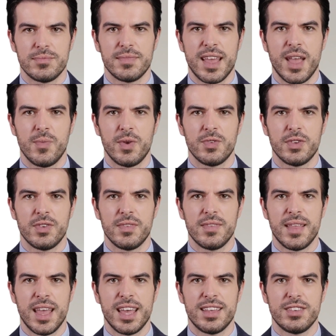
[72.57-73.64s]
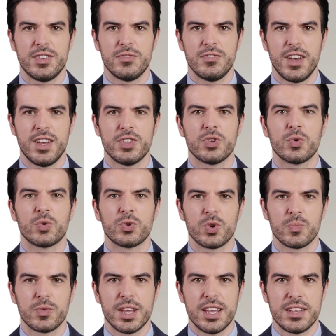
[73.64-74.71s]
However, it is advisable to
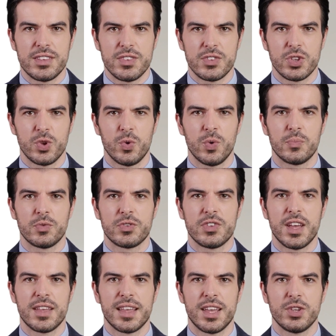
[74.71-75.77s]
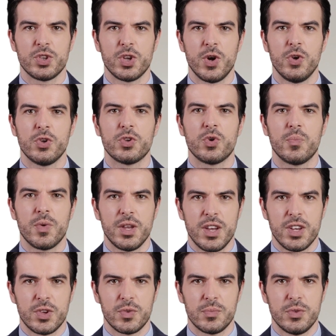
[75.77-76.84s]
bring it to 0% and charge to
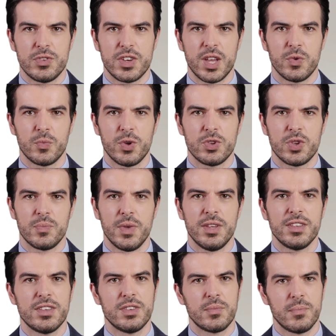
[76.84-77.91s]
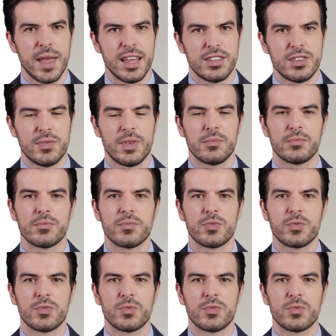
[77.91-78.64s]
100% once a month as a maximum